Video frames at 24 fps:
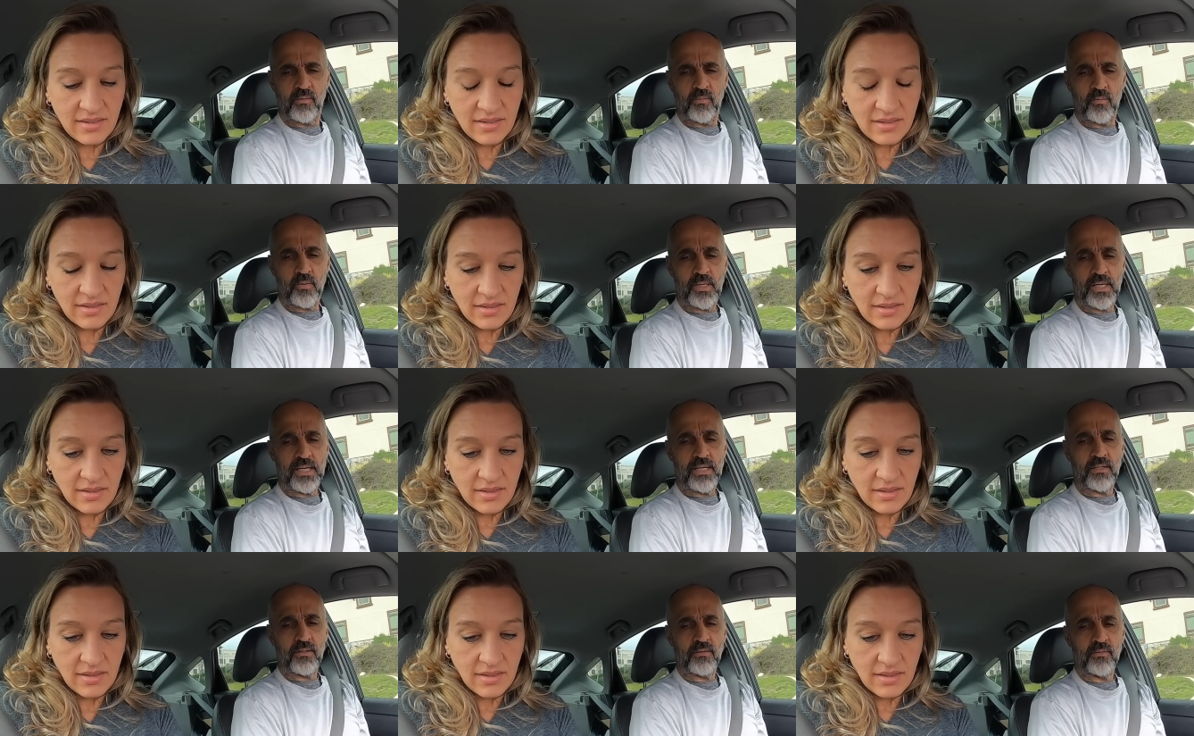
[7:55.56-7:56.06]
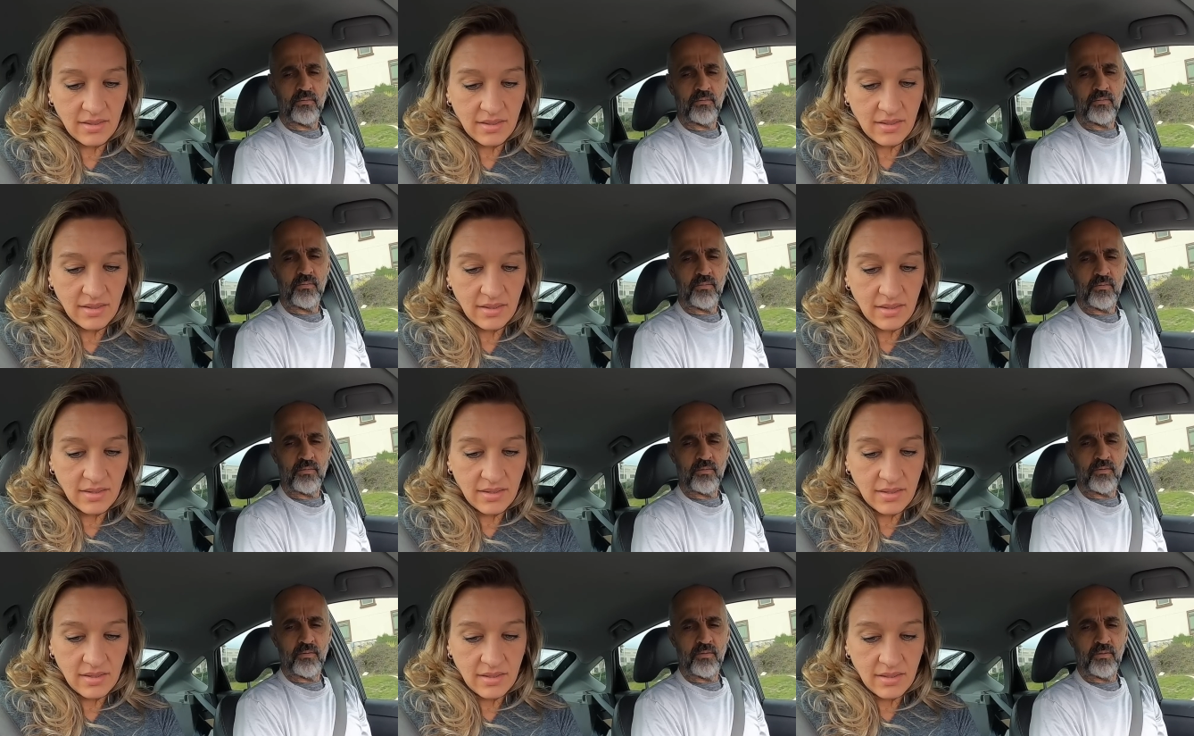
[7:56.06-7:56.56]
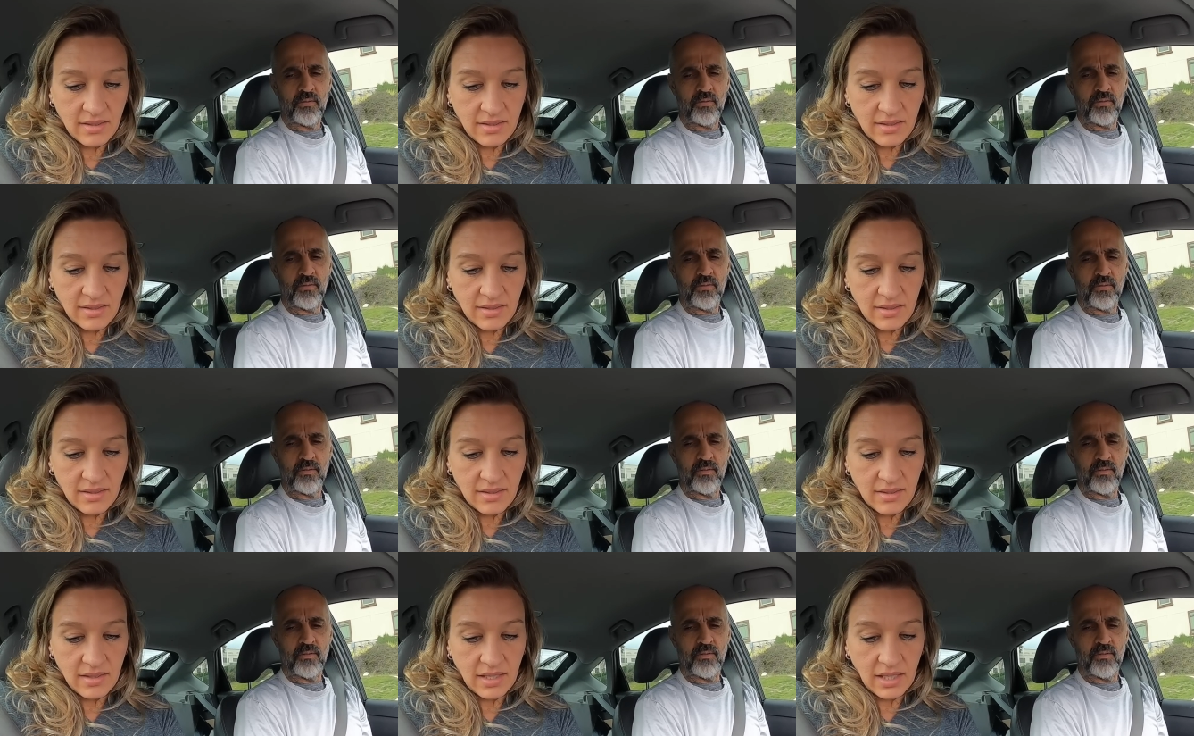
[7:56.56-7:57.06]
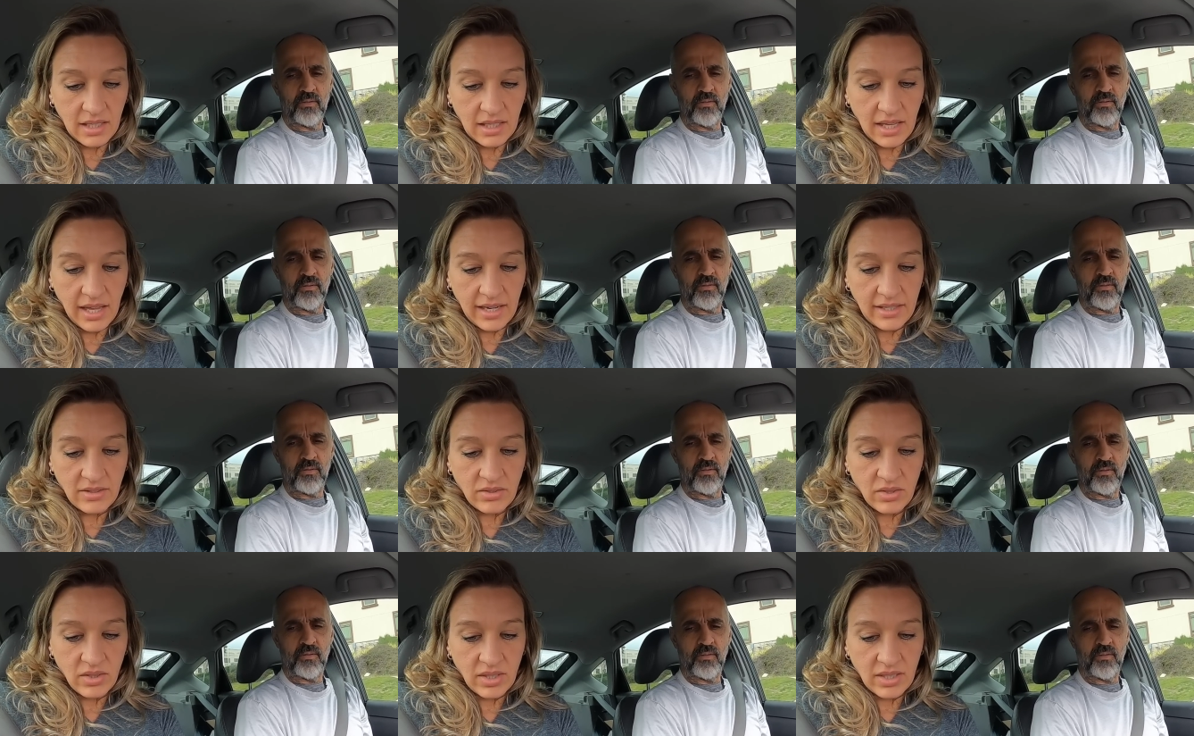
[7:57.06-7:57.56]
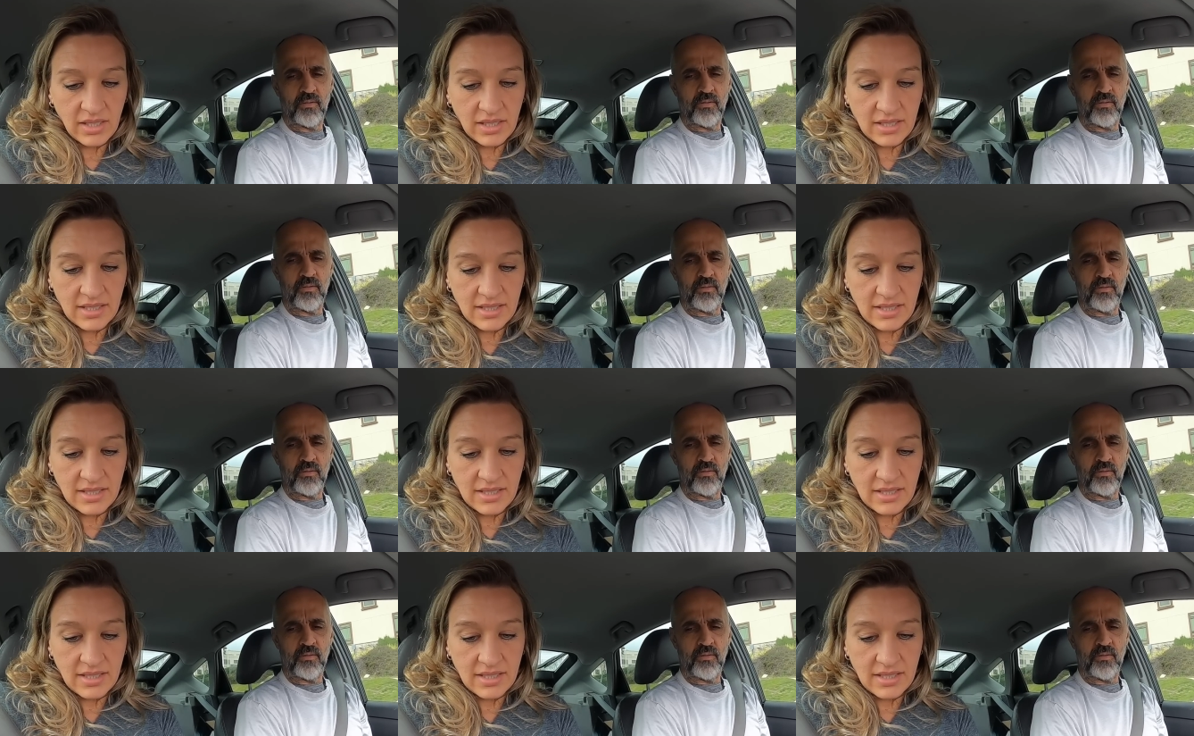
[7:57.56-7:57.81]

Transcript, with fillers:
Speaker 1: Wow. Electric